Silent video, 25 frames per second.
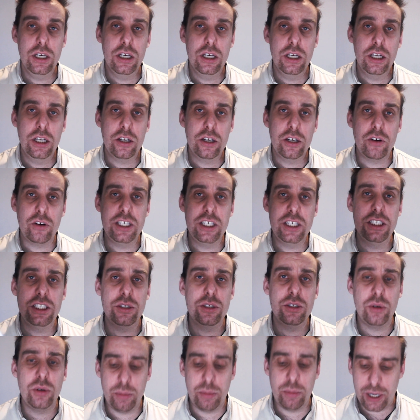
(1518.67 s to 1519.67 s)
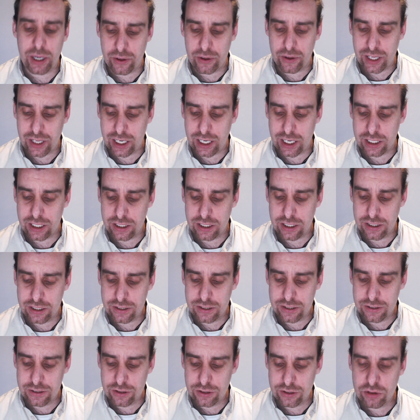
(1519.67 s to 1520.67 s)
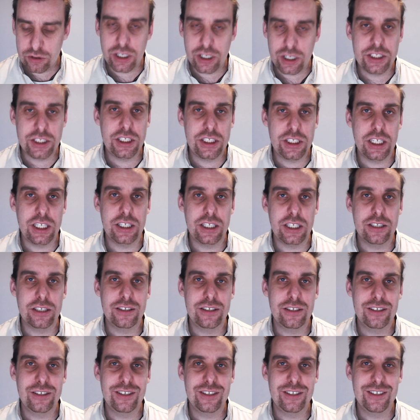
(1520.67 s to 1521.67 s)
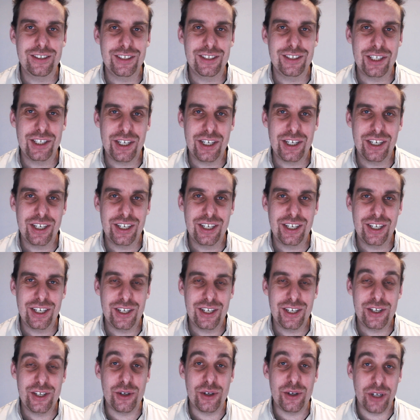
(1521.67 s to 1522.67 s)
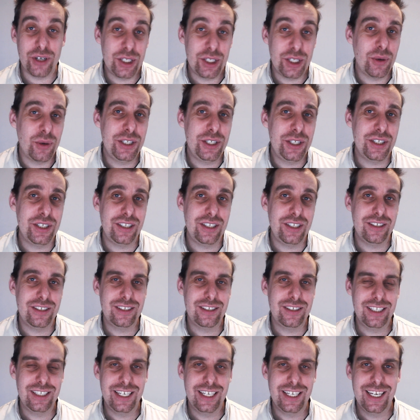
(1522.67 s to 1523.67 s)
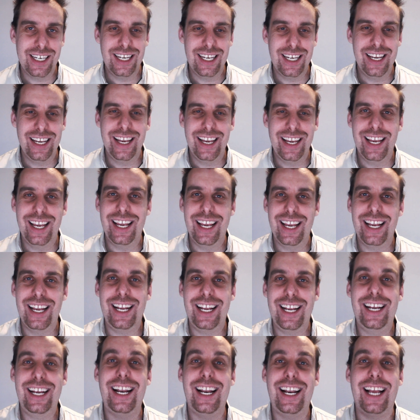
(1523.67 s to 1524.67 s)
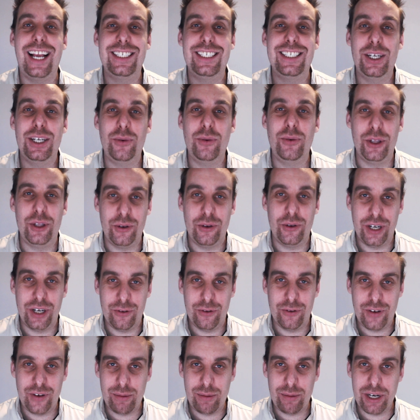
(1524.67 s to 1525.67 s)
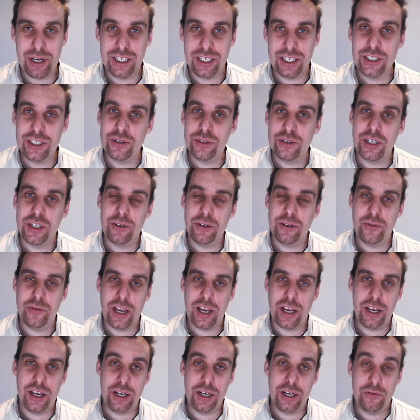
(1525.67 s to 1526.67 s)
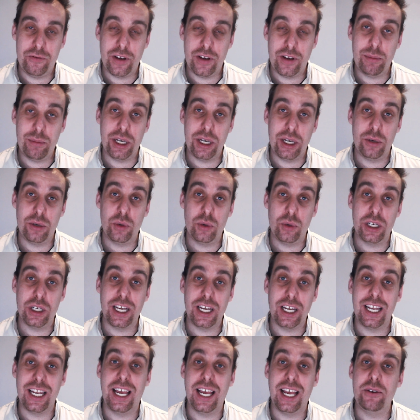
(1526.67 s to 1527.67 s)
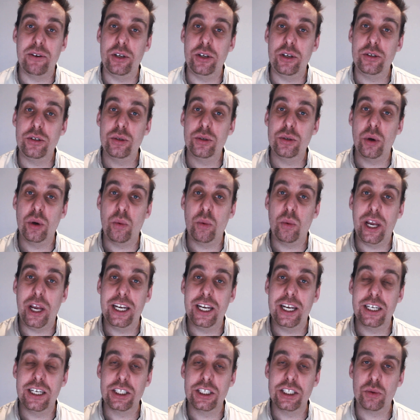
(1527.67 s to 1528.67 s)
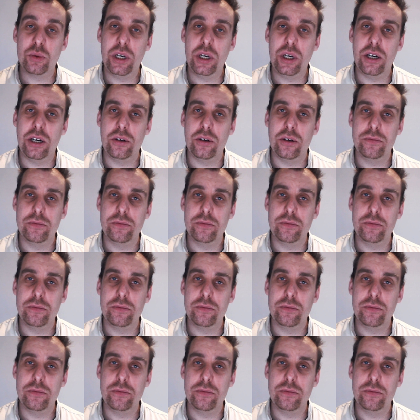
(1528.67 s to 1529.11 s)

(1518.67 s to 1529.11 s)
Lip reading: Grace is all about then trusting your intuition, connecting with your inner feminine, because your inner feminine will allow you to awaken as well.